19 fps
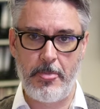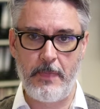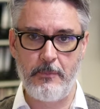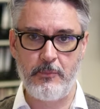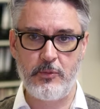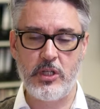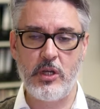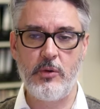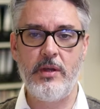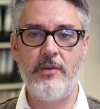
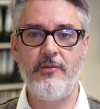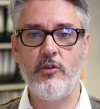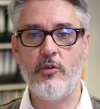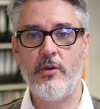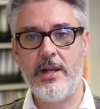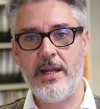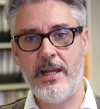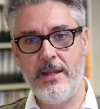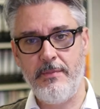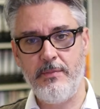So if you're a
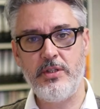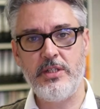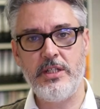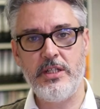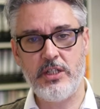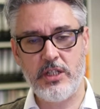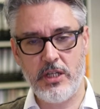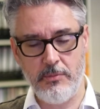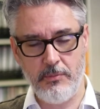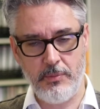
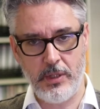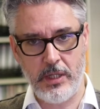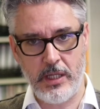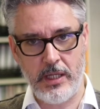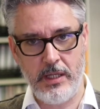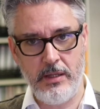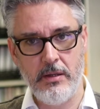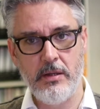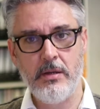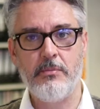limited
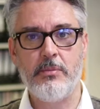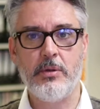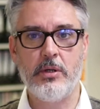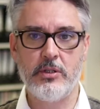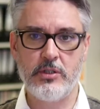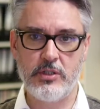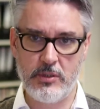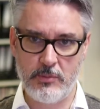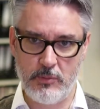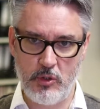company but a
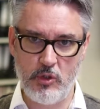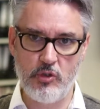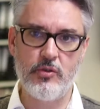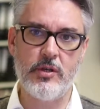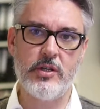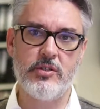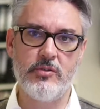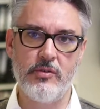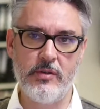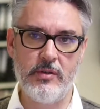
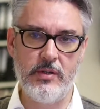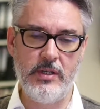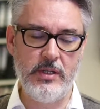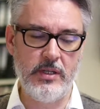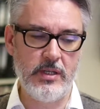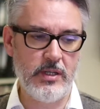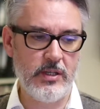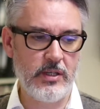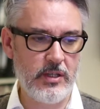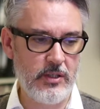subcontractor in
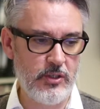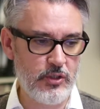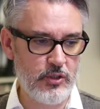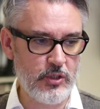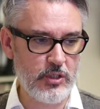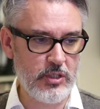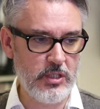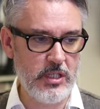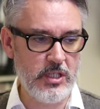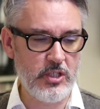the
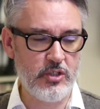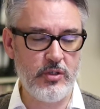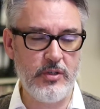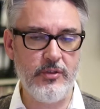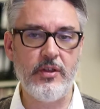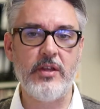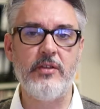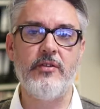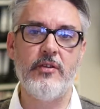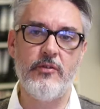construction industry,
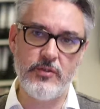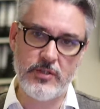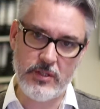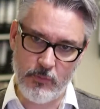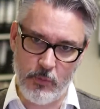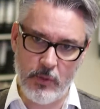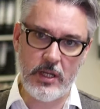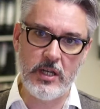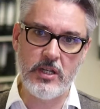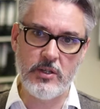then
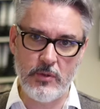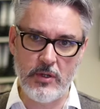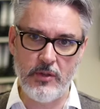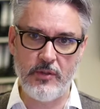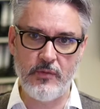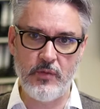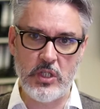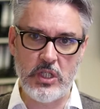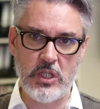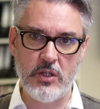we're going to do another
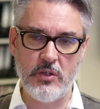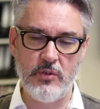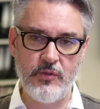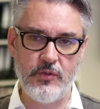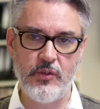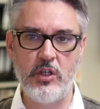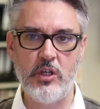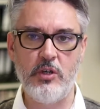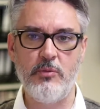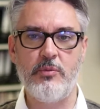video for
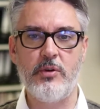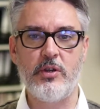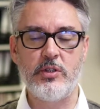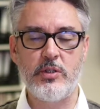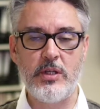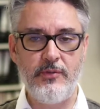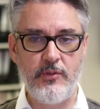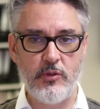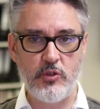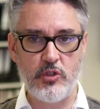you. But
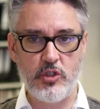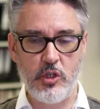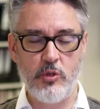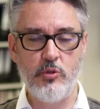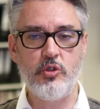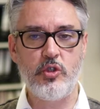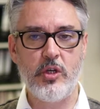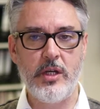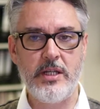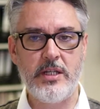if you're a sole
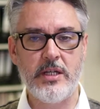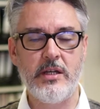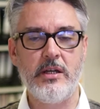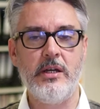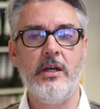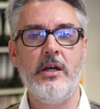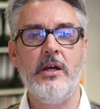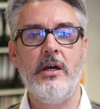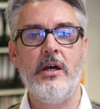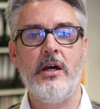trader,
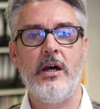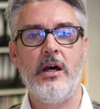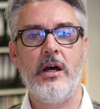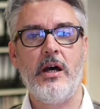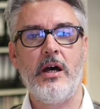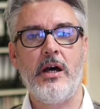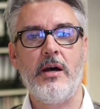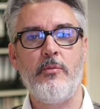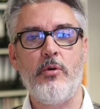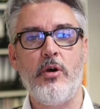
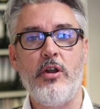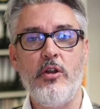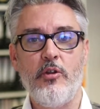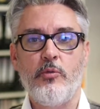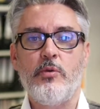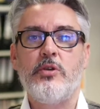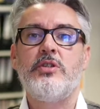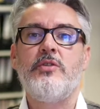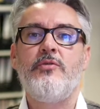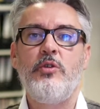in other
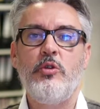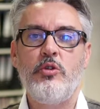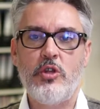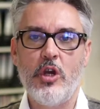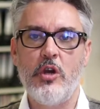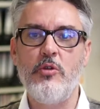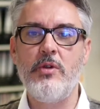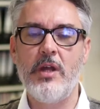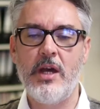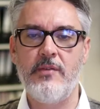words, if you
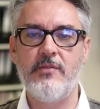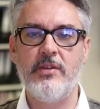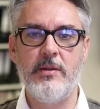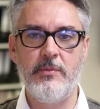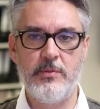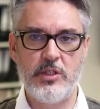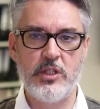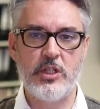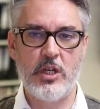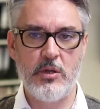don't have a
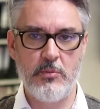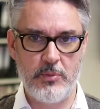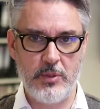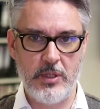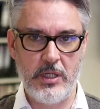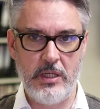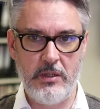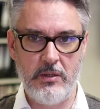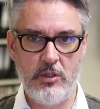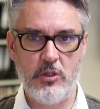limited company,
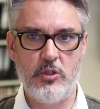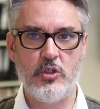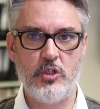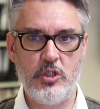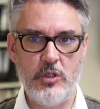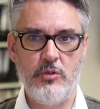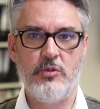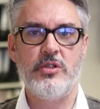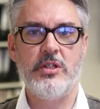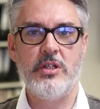you're just
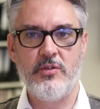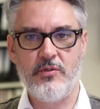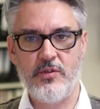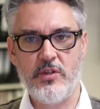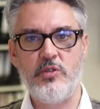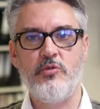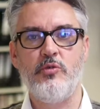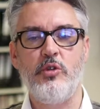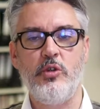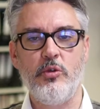you as an
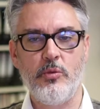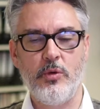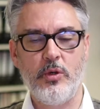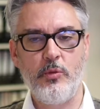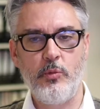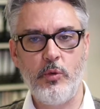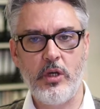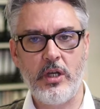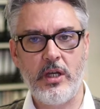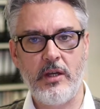individual, you're
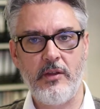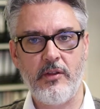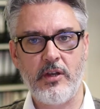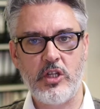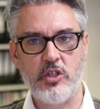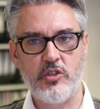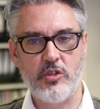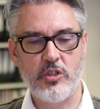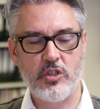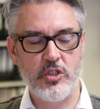working in the
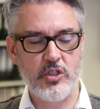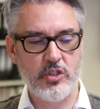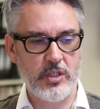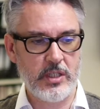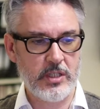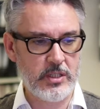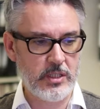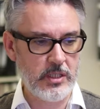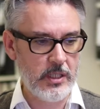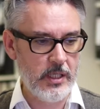construction
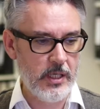sector,